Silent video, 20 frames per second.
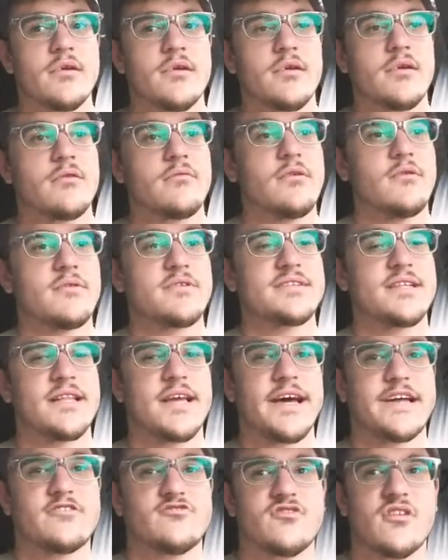What was the
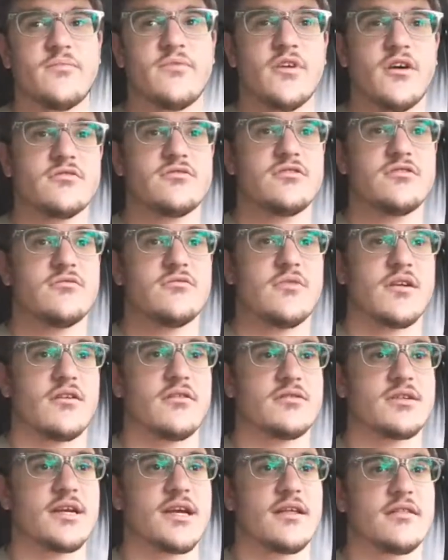last trip y'all two went on
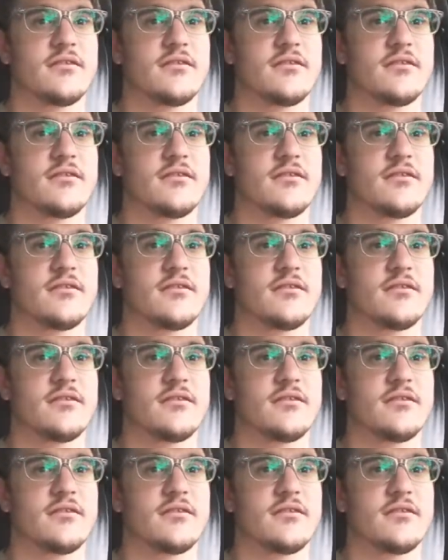together?